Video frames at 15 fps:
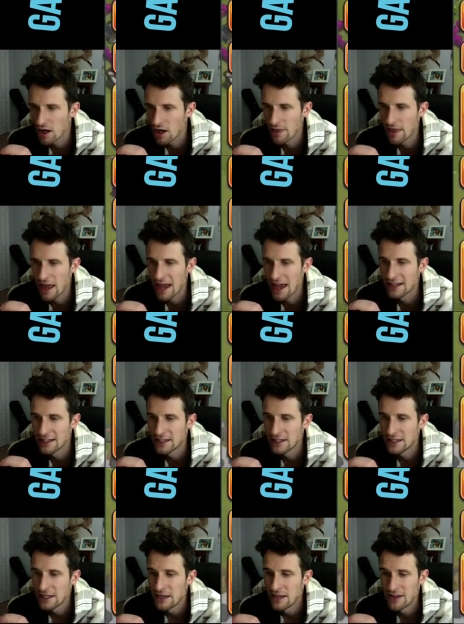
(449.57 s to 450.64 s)
in that.
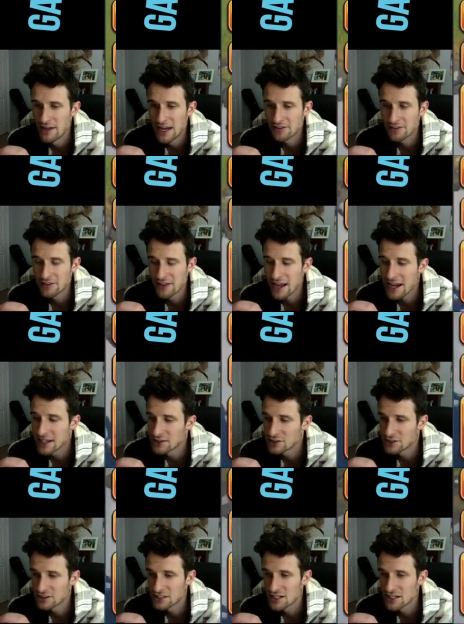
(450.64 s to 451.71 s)
And then after that is
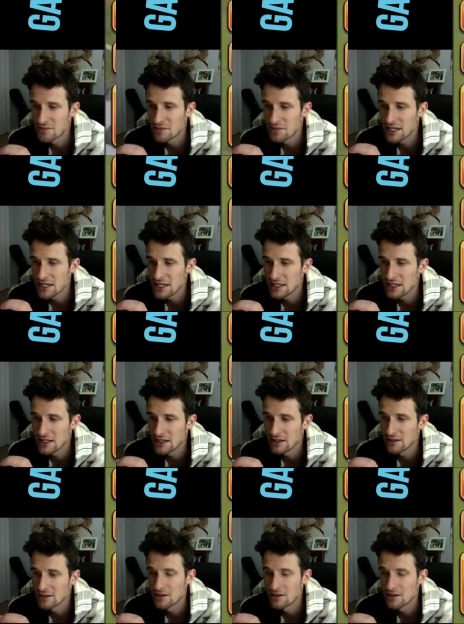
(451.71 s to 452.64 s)
just going to be